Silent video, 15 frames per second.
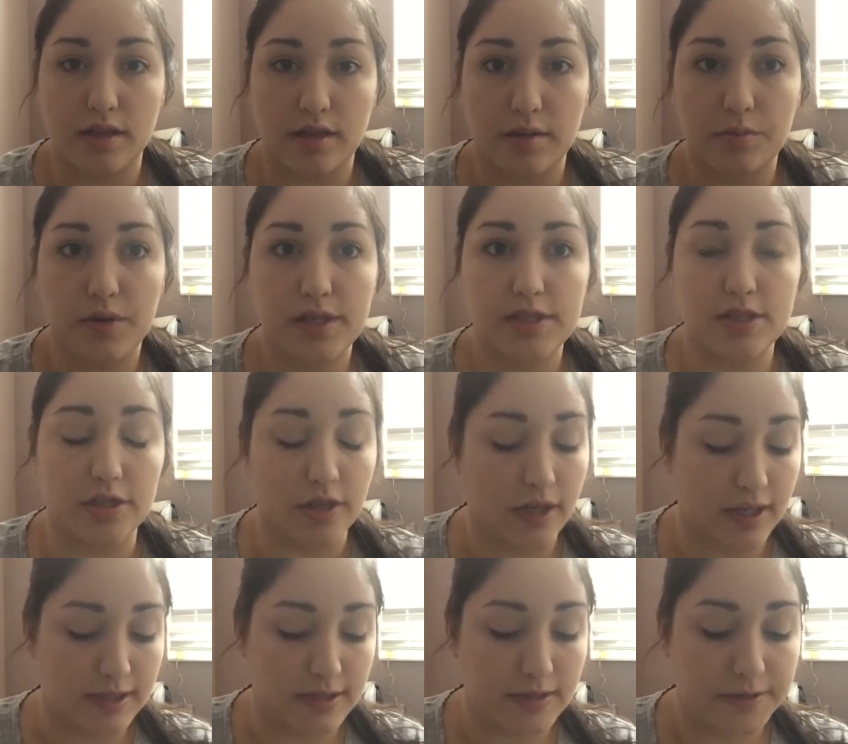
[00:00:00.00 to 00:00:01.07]
compressor,
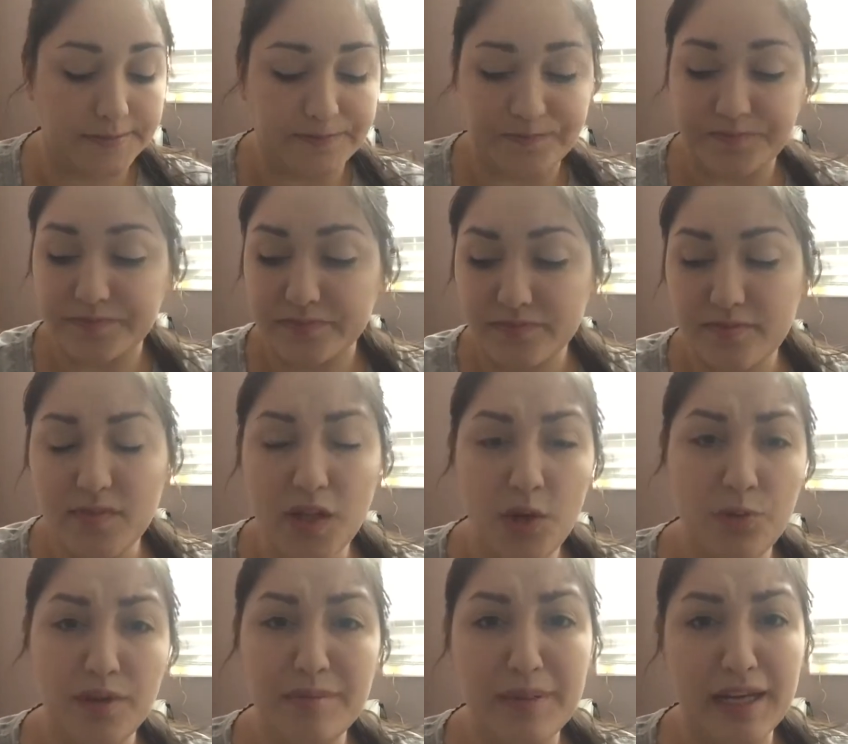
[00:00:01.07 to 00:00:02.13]
and
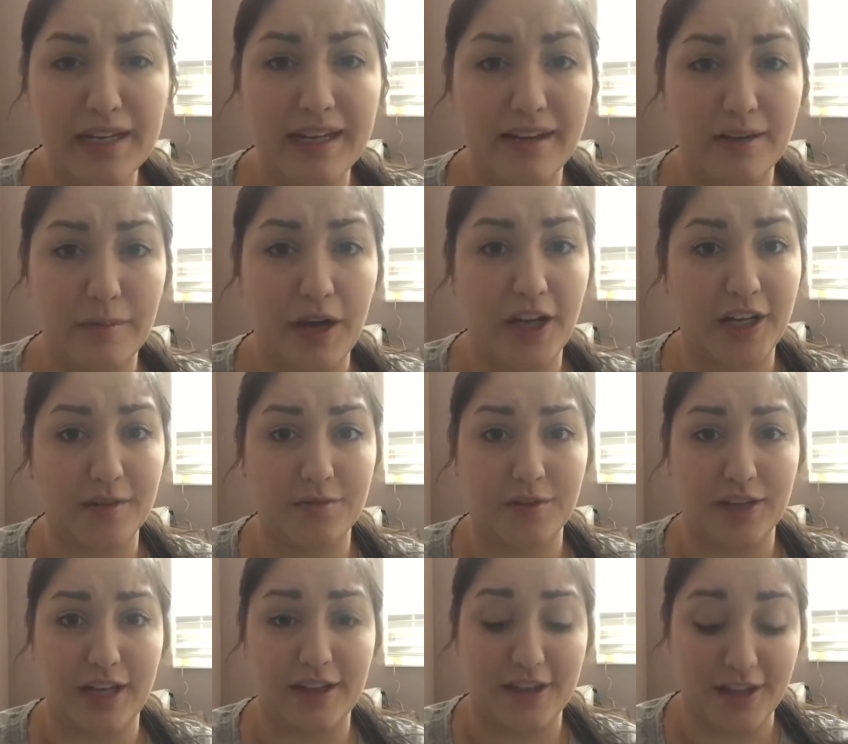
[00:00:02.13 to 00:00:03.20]
we paid out of pocket for
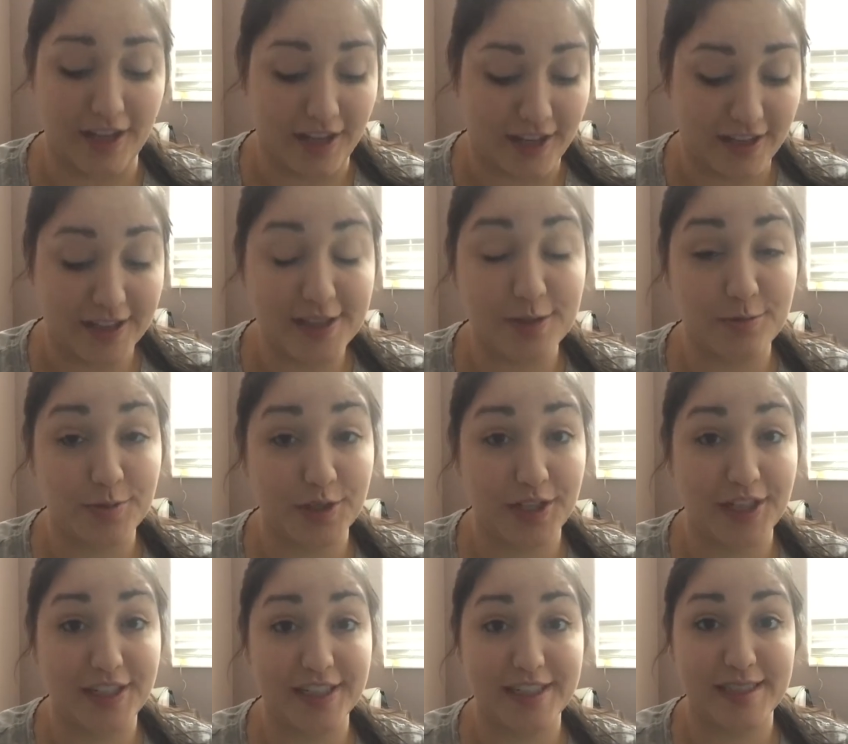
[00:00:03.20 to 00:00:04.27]
that thing, and it's
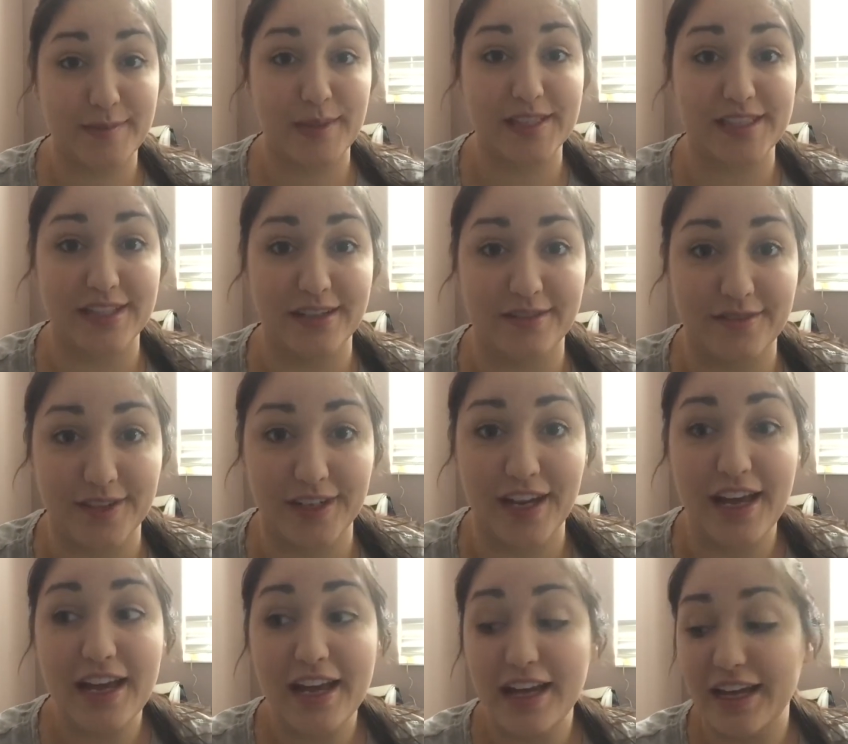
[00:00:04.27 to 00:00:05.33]
really expensive, and
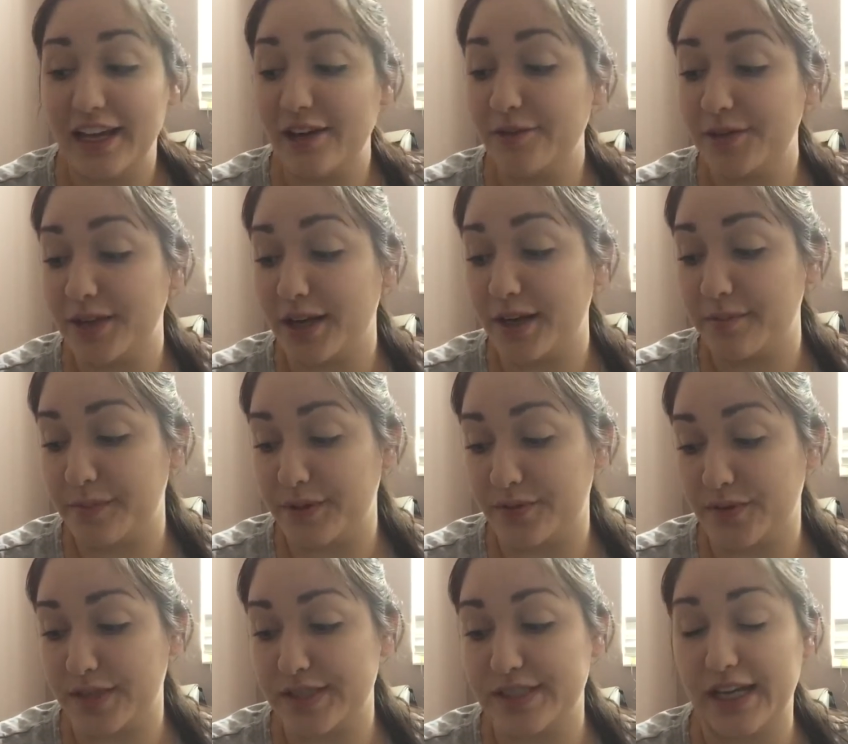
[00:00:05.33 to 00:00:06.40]
it would not be
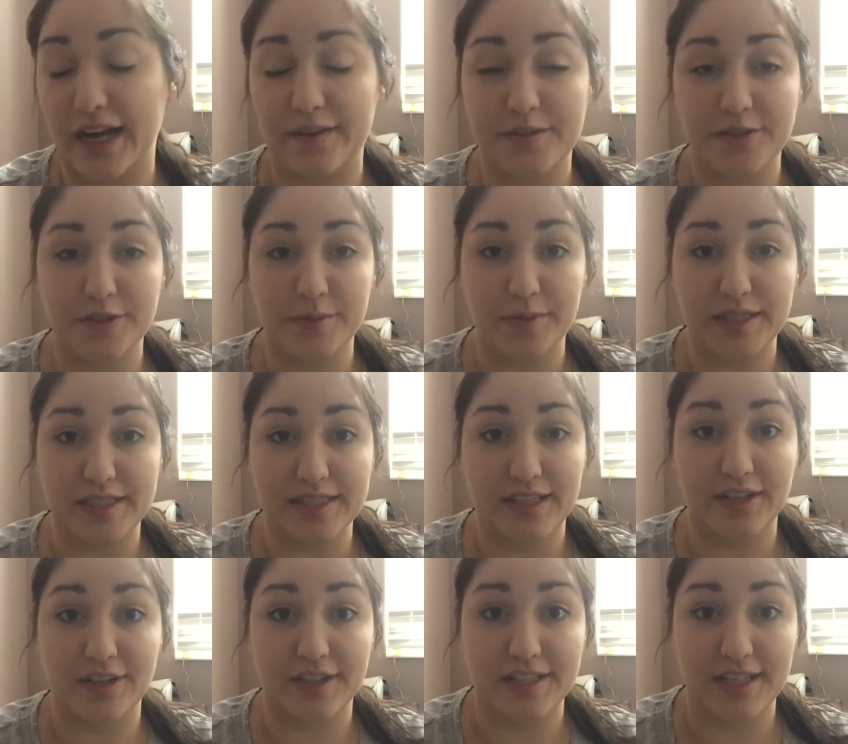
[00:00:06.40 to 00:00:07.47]
fun to have to replace that
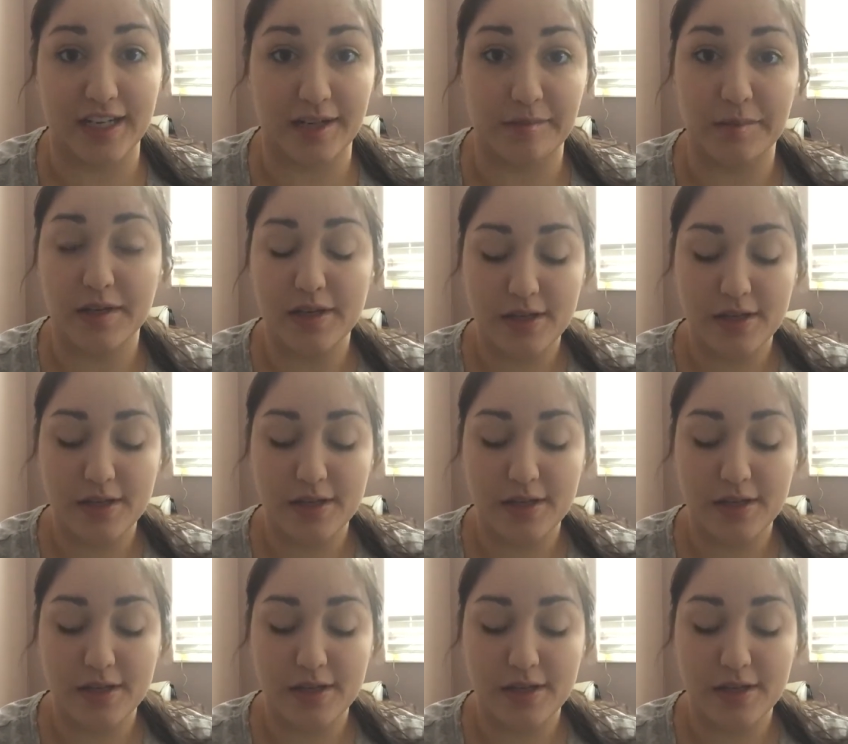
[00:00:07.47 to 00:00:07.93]
all the time.